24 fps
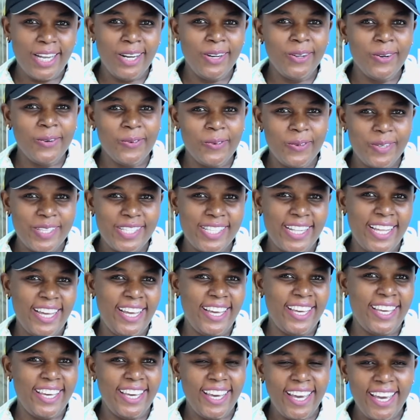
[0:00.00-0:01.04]
Alok was
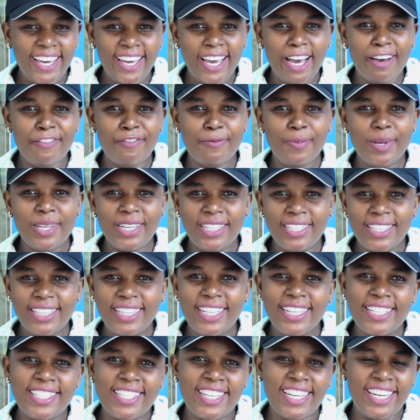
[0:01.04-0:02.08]
like, hey, I've been in
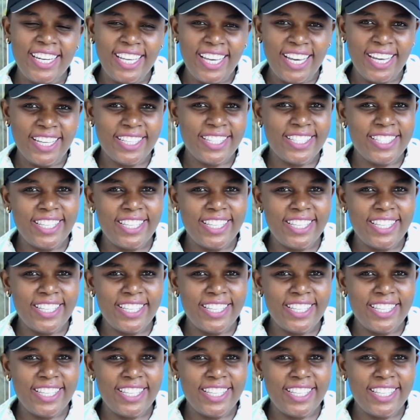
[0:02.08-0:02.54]
Tanzania.